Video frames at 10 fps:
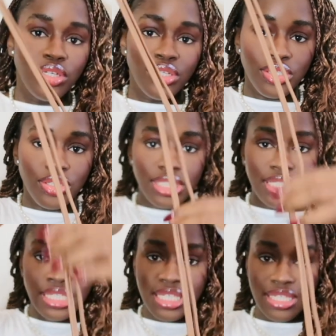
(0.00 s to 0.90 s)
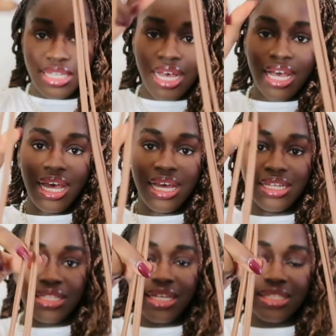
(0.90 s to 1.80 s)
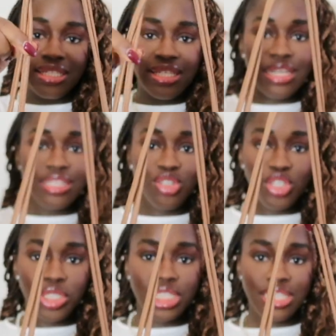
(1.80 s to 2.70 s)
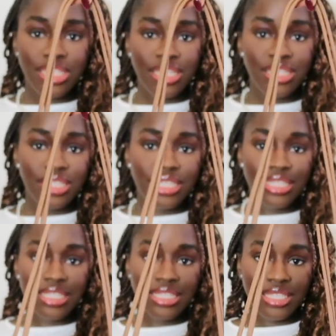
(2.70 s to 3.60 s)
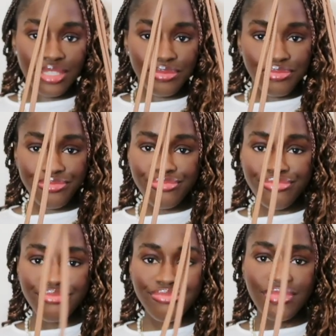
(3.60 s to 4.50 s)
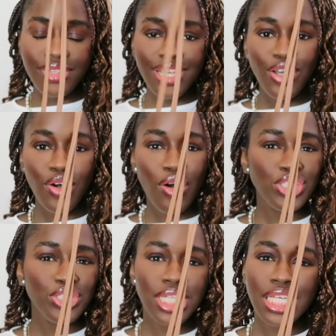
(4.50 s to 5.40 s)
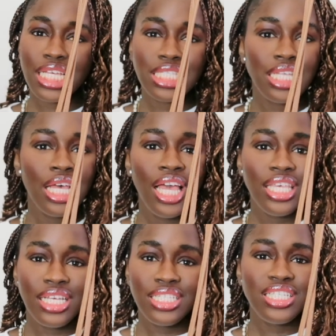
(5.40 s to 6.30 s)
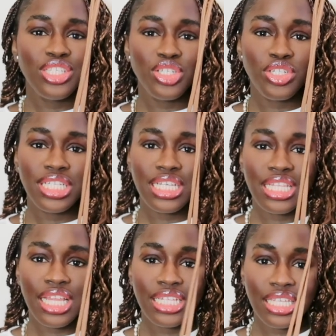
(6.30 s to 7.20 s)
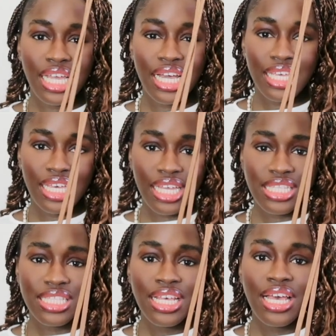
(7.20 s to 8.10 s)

So this is the hand, and this is at the shortest setting, or shortest, yeah, this is the shortest length it can get.